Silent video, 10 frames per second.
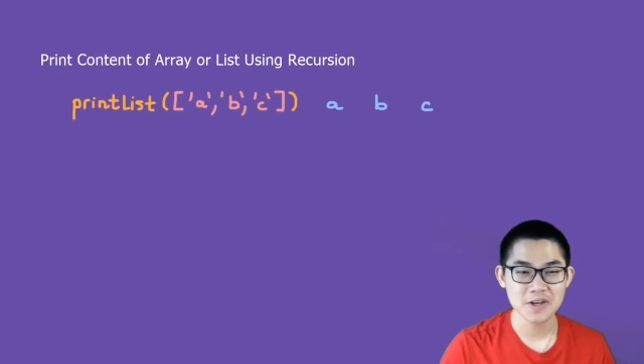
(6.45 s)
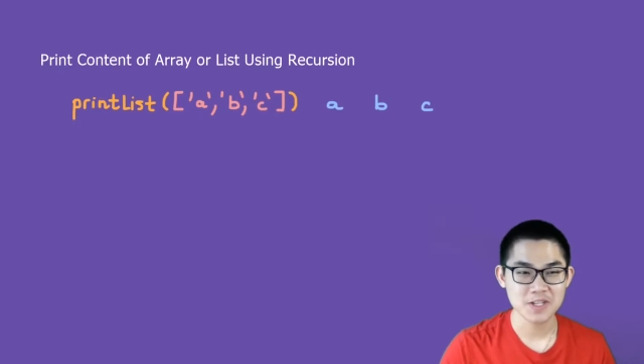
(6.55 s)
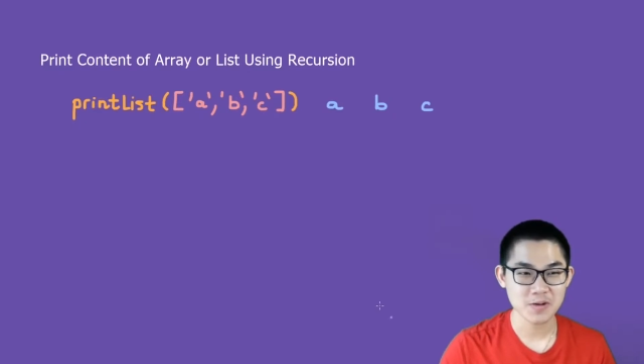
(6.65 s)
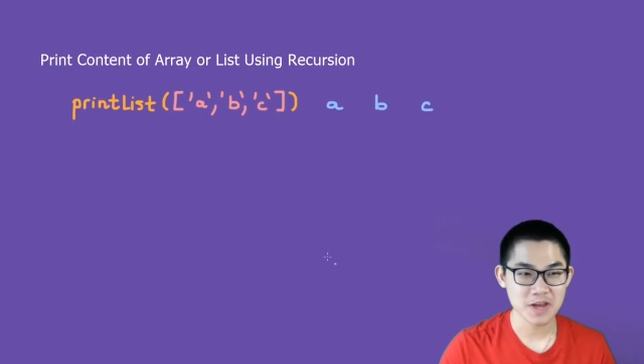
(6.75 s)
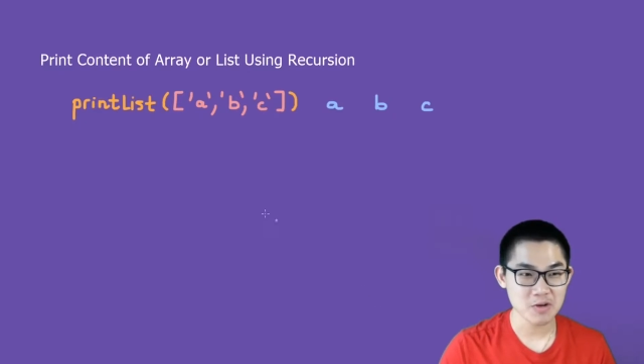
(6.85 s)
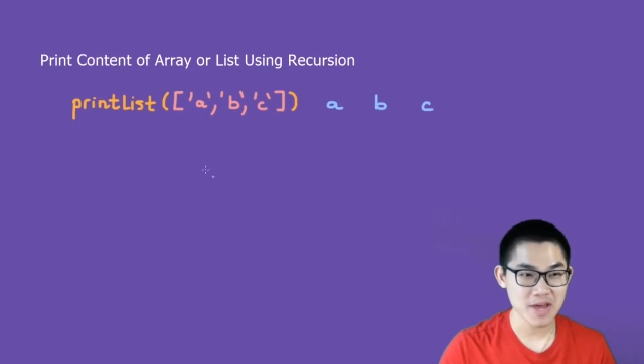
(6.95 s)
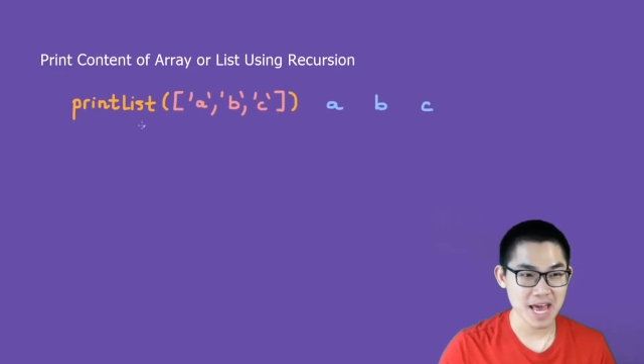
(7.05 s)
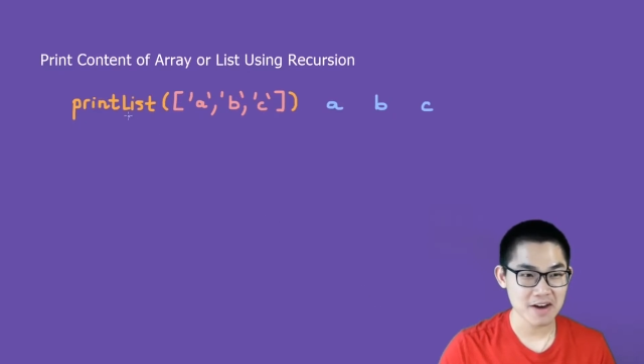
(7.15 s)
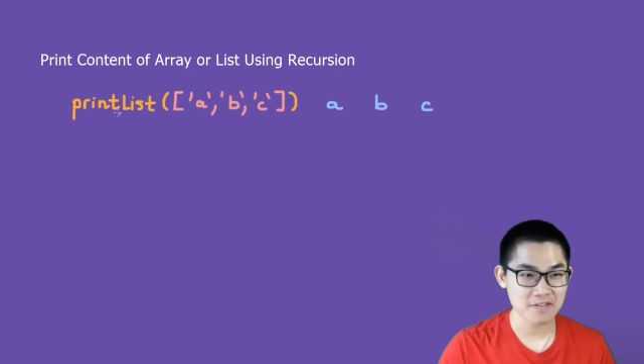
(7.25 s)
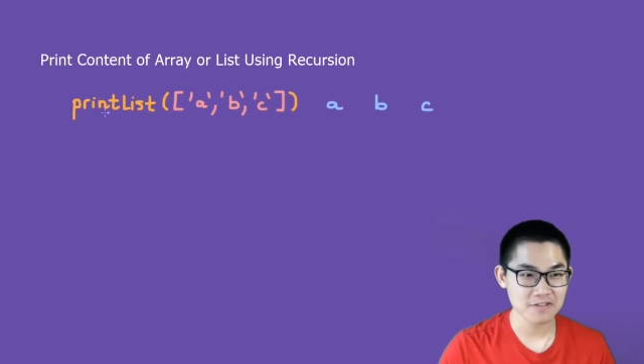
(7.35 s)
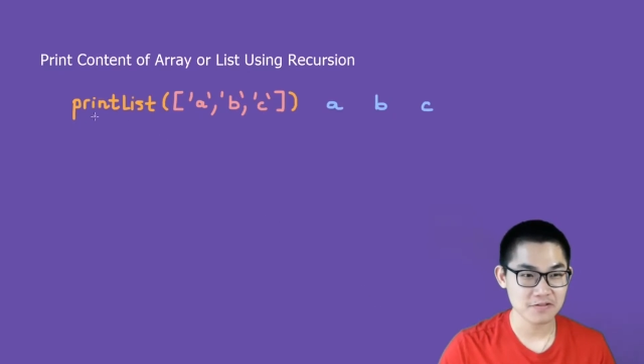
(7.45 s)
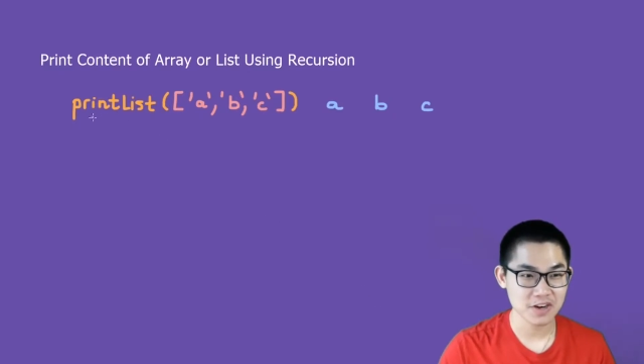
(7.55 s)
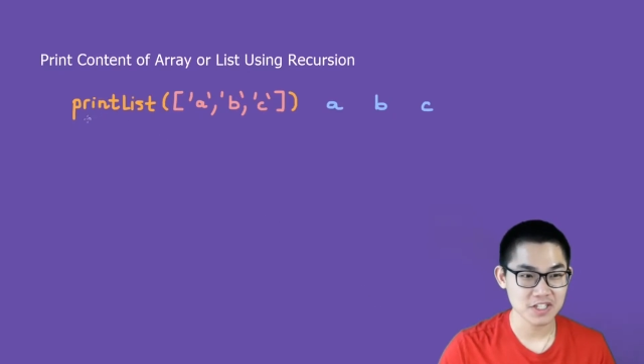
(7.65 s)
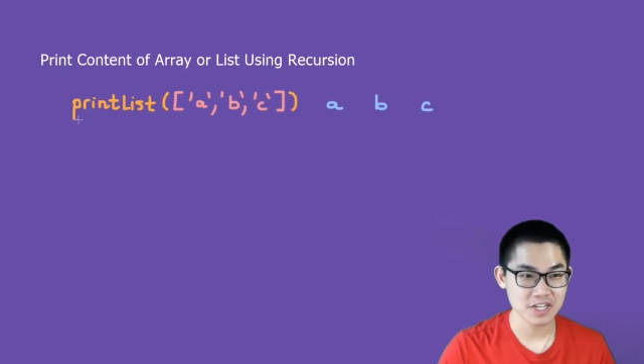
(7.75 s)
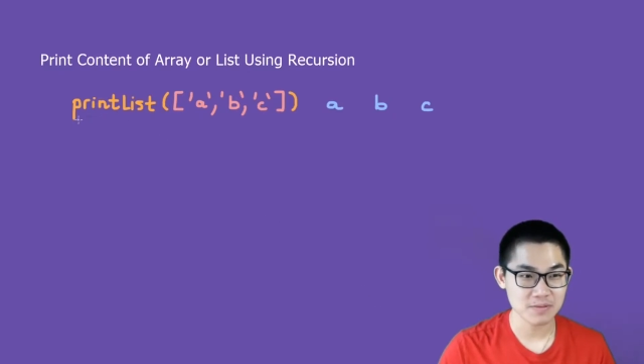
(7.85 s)
So here we have the
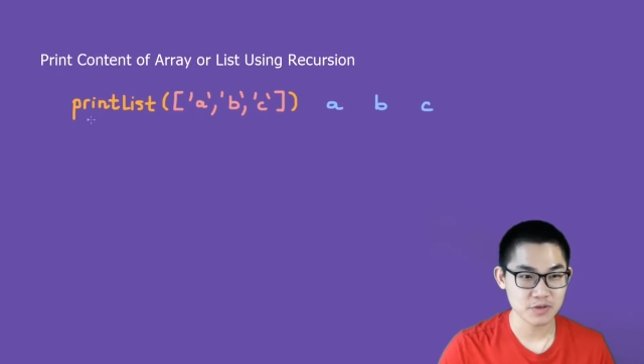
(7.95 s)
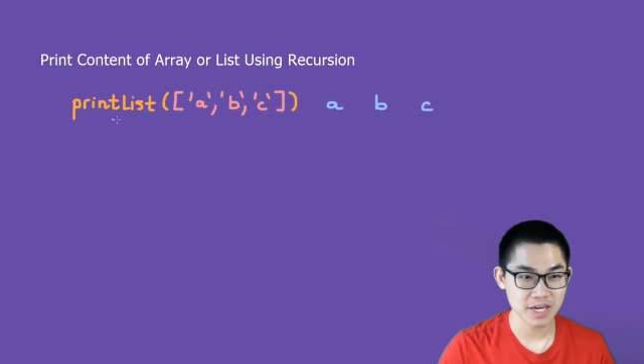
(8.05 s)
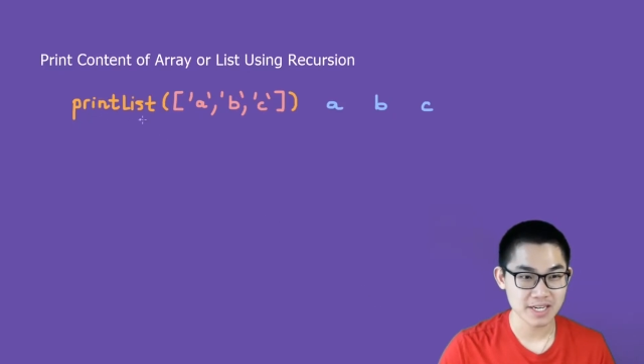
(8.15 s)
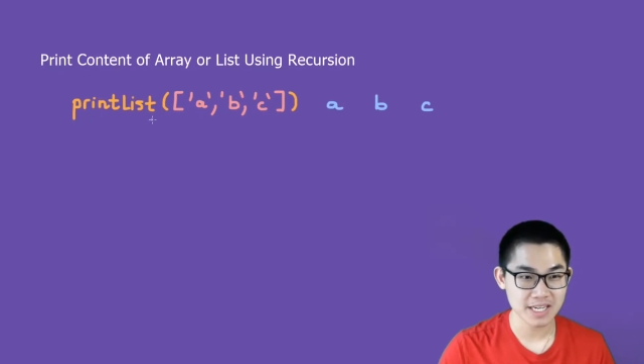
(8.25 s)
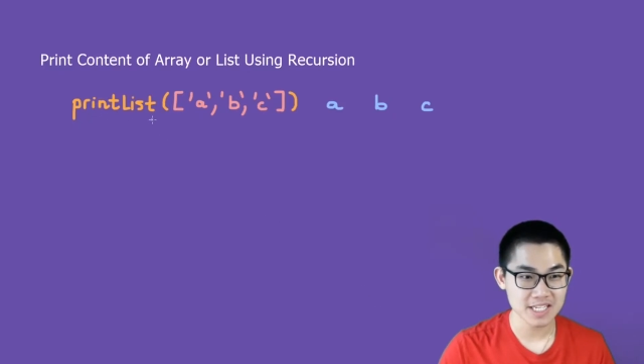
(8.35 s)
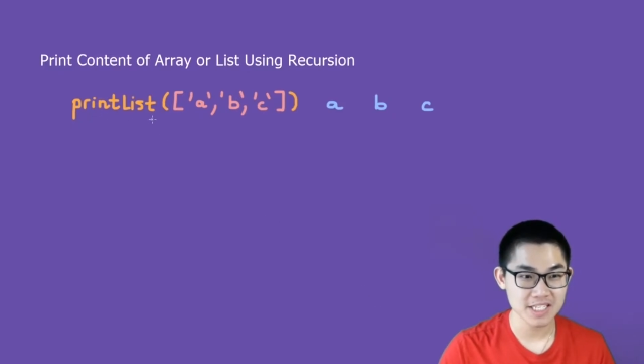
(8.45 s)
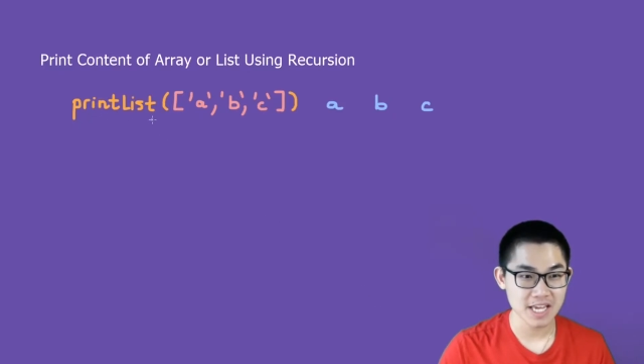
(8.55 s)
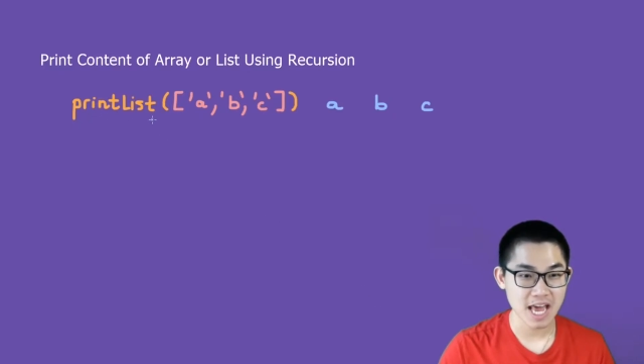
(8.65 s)
function printList,